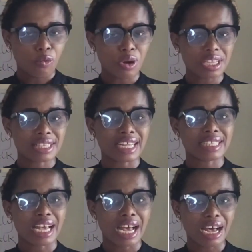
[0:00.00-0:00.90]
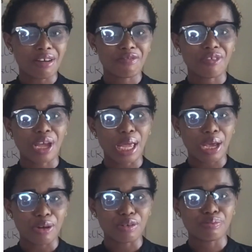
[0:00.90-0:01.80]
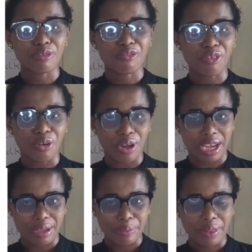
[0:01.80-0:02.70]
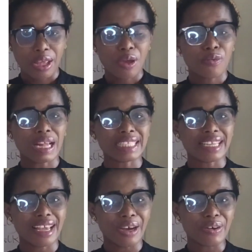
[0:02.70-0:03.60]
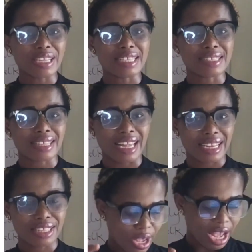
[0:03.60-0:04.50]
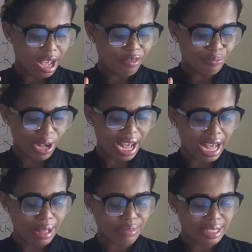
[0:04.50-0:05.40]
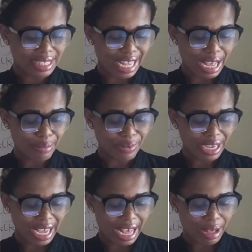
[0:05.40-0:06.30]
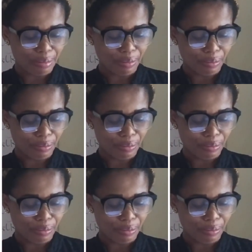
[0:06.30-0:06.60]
words that have L before M, where the L is silent, we have palm, sam, cam,